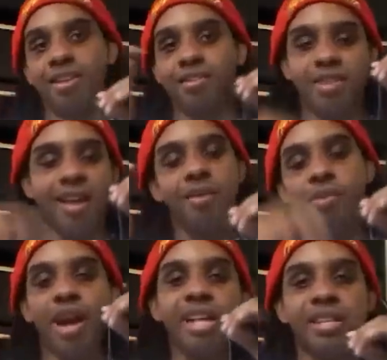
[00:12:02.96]
because Daniel
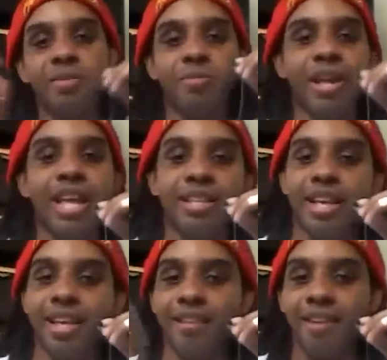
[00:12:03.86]
Bryan didn't win,
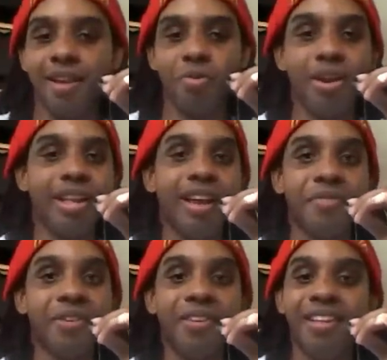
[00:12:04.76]
and
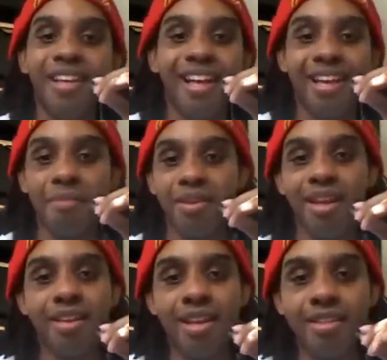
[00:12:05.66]
whatever. I'm
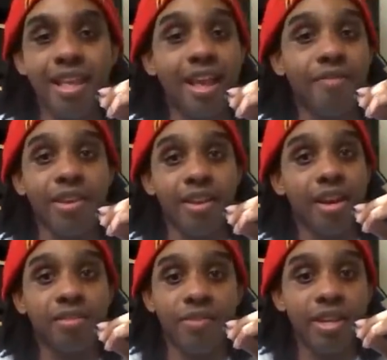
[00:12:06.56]
going to get in every
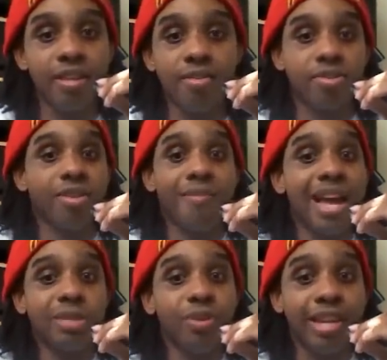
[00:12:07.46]
other video, so I
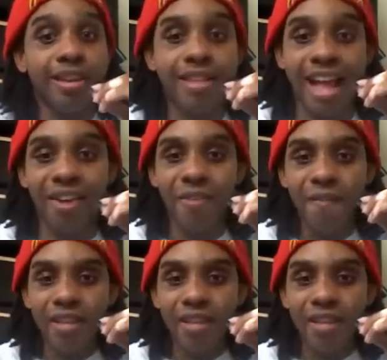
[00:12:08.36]
might as well get it now.